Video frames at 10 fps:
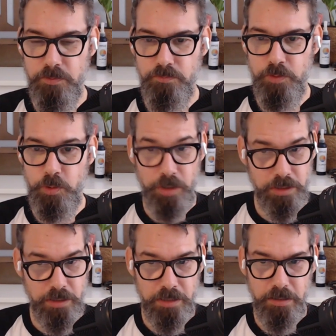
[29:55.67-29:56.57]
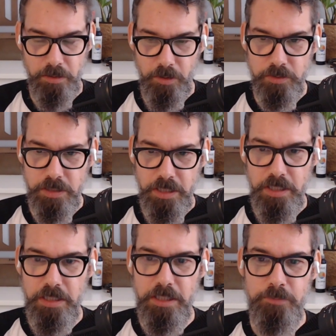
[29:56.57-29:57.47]
you are not alone.
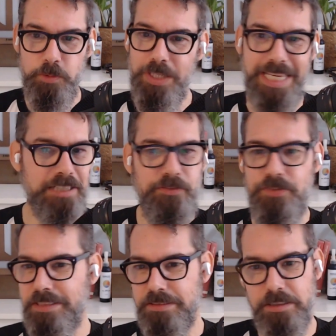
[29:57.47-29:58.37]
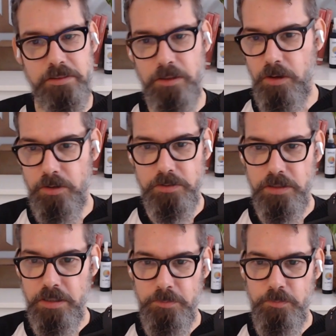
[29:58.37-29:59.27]
You can't fix this
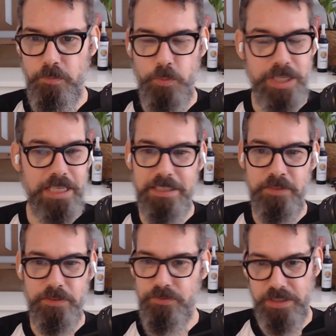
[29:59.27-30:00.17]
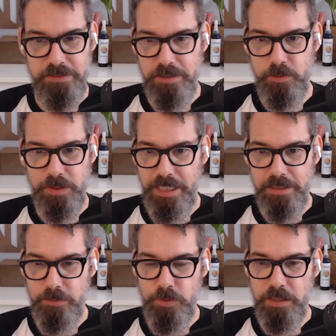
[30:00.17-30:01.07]
alone. We can't even fix it
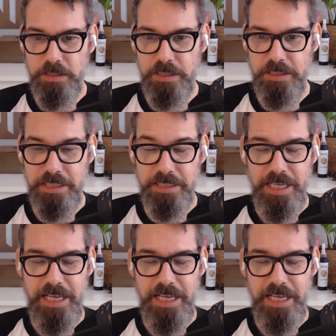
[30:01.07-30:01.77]
together. We're going to need